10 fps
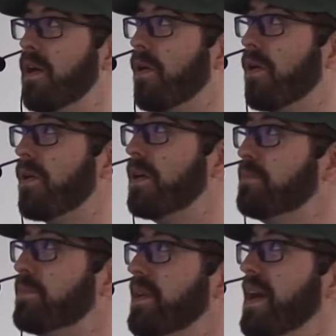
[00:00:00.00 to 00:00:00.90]
Or
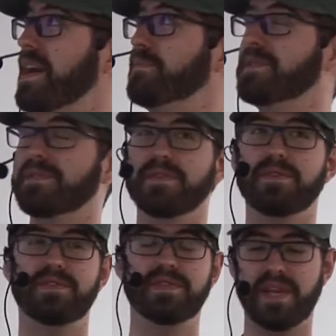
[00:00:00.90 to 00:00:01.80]
perhaps
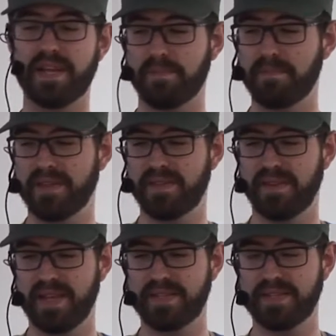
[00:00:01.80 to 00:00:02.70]
your setup
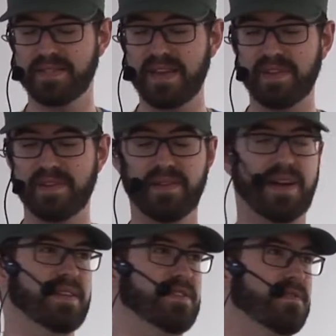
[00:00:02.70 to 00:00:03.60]
method has 70
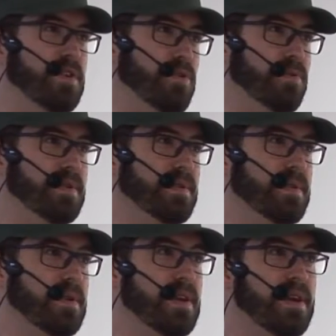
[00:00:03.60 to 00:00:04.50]
lines of code.
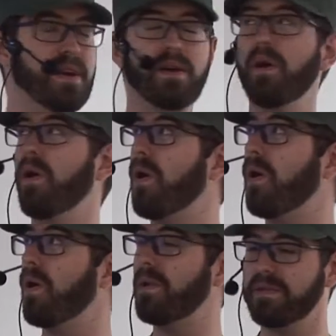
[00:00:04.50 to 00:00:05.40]

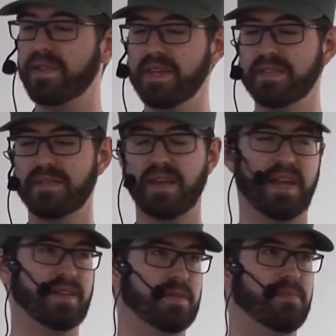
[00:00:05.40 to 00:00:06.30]
All these
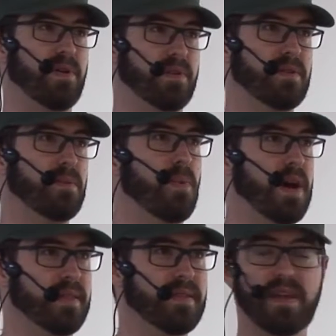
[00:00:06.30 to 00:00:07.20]
things point to
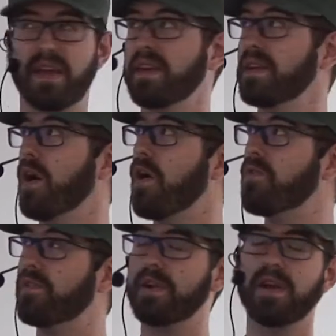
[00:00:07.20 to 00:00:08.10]
one thing,
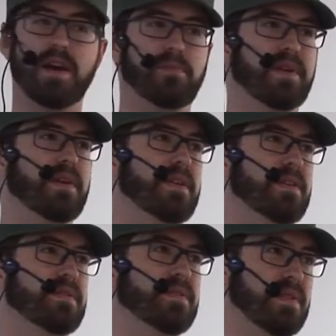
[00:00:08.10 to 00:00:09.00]

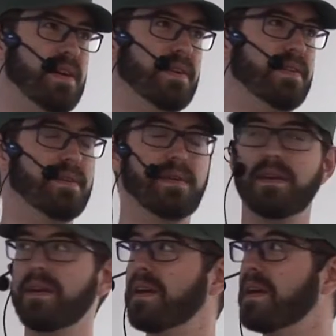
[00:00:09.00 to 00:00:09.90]
overcomplicated design.
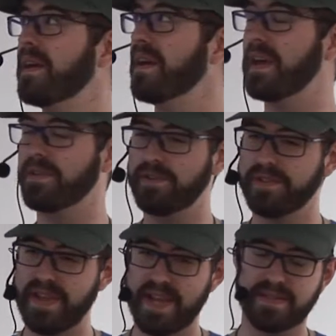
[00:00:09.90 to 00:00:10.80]
And your
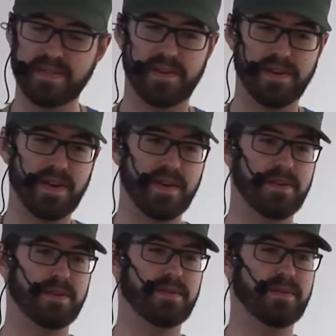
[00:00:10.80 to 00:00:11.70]
tests are
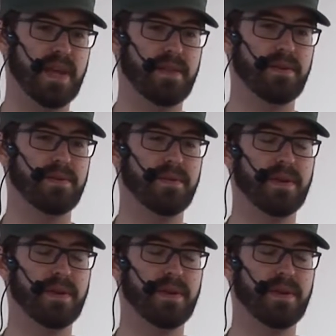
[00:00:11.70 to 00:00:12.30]
here to tell you.